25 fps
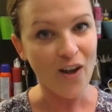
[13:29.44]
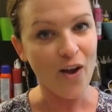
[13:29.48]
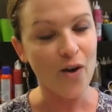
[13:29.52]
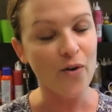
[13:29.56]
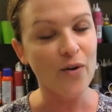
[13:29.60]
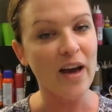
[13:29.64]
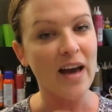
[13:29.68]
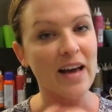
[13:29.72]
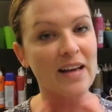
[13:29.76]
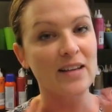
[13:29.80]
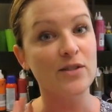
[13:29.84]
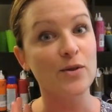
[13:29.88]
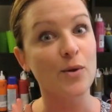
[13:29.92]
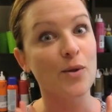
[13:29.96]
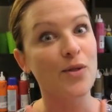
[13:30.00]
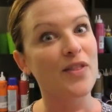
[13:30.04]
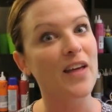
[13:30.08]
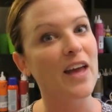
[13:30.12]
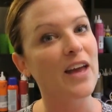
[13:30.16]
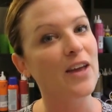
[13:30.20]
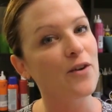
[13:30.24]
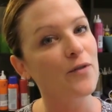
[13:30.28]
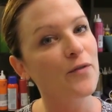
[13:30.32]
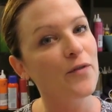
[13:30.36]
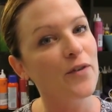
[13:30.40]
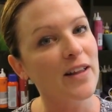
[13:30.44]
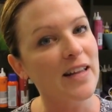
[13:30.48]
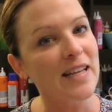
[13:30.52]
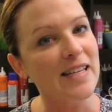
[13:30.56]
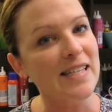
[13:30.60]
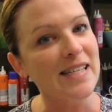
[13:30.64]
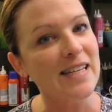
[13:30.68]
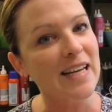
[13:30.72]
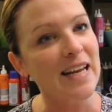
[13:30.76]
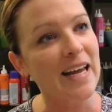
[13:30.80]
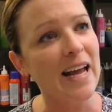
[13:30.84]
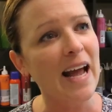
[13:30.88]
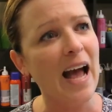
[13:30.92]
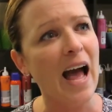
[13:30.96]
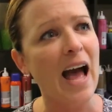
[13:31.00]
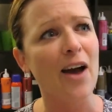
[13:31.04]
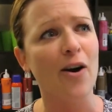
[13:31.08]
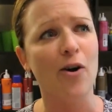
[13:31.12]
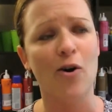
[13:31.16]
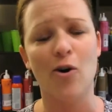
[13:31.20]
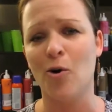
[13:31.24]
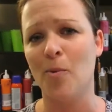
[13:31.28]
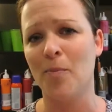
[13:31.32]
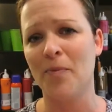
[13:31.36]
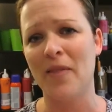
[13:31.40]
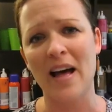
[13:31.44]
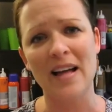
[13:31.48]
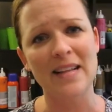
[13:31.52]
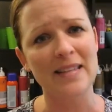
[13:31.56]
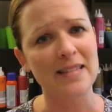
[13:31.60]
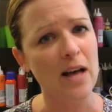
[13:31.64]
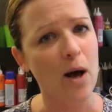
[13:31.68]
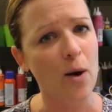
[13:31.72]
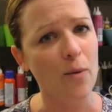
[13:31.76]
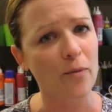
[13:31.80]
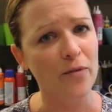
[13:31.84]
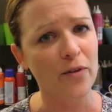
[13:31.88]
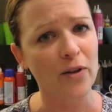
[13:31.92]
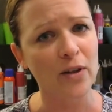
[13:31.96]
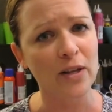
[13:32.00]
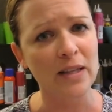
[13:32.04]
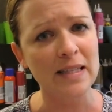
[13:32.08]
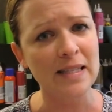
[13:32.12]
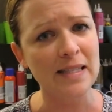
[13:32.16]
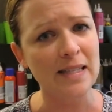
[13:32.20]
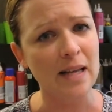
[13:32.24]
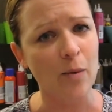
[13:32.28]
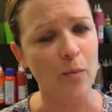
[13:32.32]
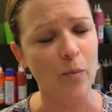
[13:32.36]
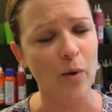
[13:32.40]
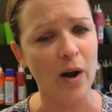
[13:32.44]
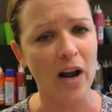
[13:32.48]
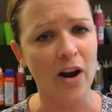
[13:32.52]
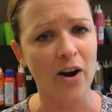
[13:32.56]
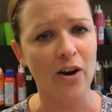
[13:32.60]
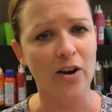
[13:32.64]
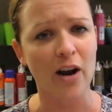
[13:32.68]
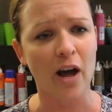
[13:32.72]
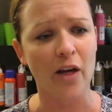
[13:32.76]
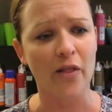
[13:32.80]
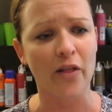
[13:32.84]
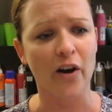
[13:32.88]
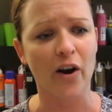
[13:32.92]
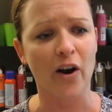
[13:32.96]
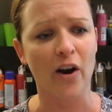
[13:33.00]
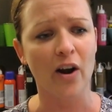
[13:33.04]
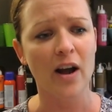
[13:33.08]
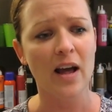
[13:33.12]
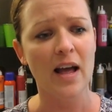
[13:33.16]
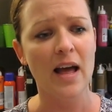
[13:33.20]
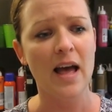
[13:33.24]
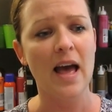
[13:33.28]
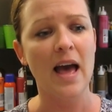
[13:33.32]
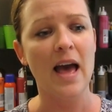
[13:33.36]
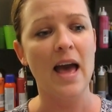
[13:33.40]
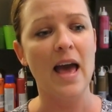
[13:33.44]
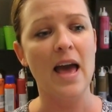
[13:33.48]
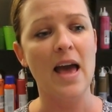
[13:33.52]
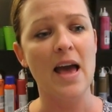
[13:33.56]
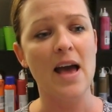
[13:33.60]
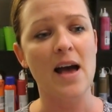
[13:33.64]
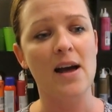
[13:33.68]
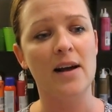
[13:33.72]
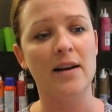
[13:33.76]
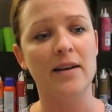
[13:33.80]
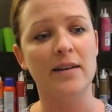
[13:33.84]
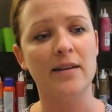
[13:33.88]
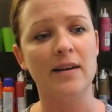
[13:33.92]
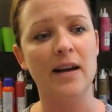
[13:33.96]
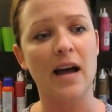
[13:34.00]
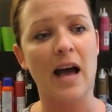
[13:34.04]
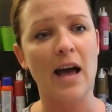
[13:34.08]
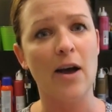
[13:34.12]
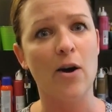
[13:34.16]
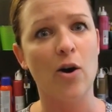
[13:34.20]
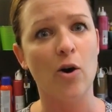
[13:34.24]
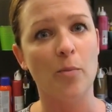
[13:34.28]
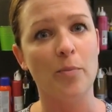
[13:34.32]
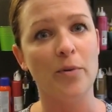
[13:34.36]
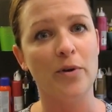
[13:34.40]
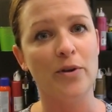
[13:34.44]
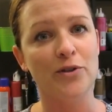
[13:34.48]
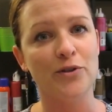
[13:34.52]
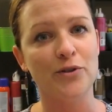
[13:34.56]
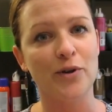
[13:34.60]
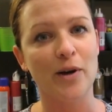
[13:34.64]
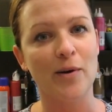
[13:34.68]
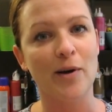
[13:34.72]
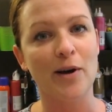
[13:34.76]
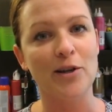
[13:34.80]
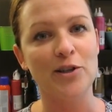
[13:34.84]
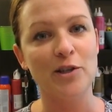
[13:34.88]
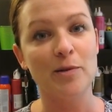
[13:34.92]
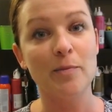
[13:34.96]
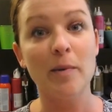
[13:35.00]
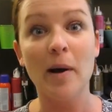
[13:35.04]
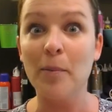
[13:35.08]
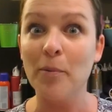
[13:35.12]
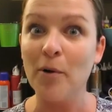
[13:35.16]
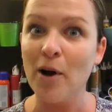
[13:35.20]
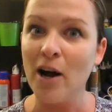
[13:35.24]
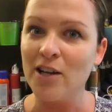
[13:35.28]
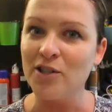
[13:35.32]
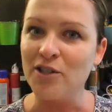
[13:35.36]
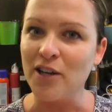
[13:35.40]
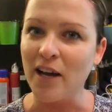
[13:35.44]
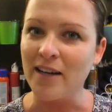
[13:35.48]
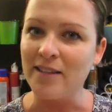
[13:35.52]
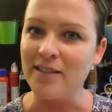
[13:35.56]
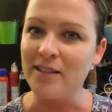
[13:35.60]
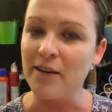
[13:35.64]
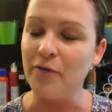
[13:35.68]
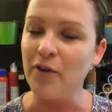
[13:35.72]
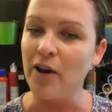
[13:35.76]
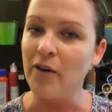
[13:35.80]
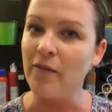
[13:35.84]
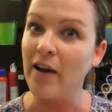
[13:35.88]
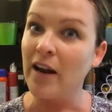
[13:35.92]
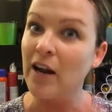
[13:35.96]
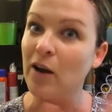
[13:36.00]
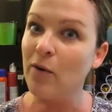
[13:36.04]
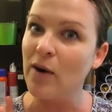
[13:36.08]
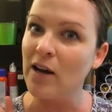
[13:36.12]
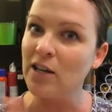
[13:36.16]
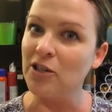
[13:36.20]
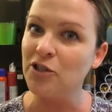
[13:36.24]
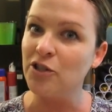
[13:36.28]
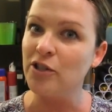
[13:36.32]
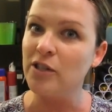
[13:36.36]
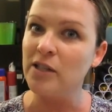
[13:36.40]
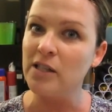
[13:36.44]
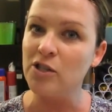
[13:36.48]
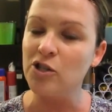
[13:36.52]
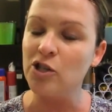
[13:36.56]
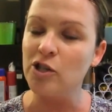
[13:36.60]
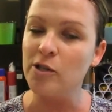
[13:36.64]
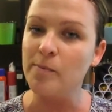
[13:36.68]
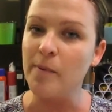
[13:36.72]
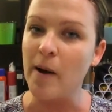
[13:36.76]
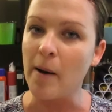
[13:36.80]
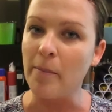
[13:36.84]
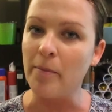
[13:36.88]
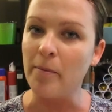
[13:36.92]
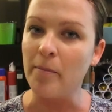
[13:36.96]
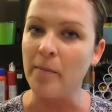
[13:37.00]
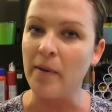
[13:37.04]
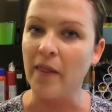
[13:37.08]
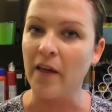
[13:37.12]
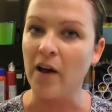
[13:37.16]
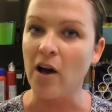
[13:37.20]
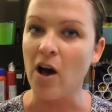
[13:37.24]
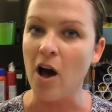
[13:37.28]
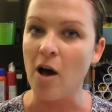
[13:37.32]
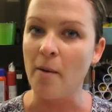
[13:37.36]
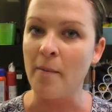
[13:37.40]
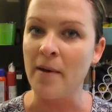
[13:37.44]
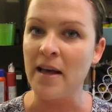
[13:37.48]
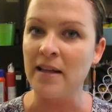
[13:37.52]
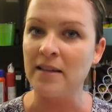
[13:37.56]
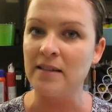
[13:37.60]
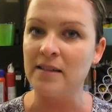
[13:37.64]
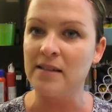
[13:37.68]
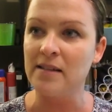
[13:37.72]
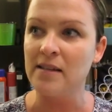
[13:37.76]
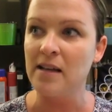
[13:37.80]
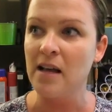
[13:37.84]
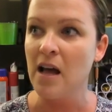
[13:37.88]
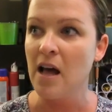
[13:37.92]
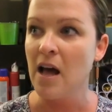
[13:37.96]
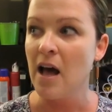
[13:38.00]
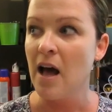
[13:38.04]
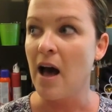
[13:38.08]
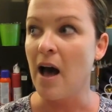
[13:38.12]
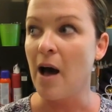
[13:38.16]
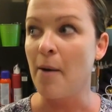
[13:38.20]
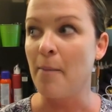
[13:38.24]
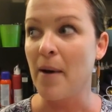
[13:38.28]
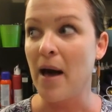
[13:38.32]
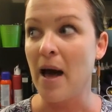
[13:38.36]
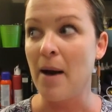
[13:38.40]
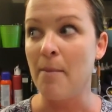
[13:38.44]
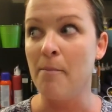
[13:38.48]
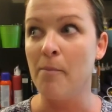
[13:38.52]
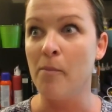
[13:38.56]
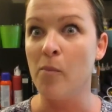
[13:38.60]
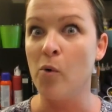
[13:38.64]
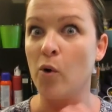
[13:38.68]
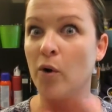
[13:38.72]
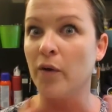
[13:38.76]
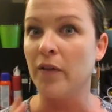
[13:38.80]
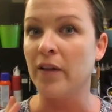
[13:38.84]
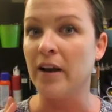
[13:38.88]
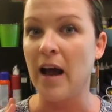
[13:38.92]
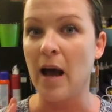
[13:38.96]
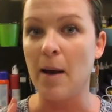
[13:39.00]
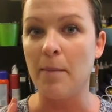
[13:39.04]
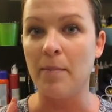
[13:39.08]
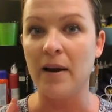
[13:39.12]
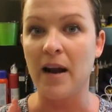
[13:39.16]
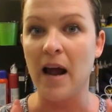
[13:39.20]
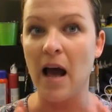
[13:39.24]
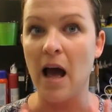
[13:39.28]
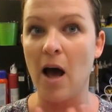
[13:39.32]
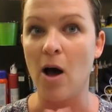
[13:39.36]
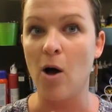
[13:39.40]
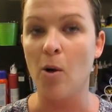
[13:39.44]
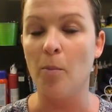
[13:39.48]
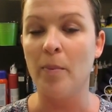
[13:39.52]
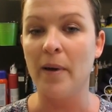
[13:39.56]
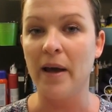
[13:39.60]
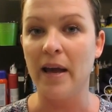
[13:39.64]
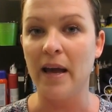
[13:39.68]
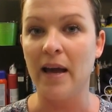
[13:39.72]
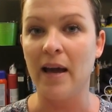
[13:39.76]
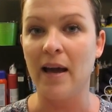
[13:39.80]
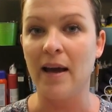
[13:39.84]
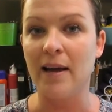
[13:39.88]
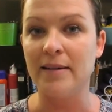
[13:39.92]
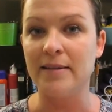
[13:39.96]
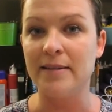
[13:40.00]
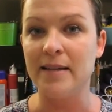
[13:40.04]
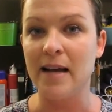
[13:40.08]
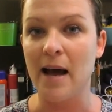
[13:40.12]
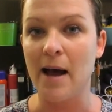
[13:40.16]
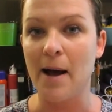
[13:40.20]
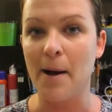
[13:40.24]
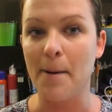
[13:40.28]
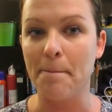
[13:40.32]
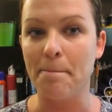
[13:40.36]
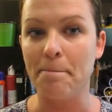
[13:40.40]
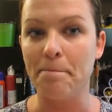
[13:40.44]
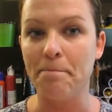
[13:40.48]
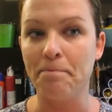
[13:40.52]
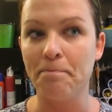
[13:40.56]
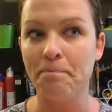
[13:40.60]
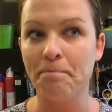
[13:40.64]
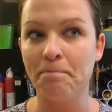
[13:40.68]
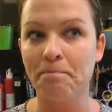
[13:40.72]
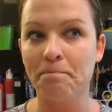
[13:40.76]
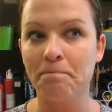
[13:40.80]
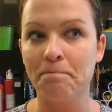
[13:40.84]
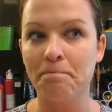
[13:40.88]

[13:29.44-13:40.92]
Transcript: Okay, so thank you for listening. I hope that's helpful in some way or another, and I hope you enjoy watching my project. If you have any questions, just pop them in the comments. I'm more than happy to help, and um,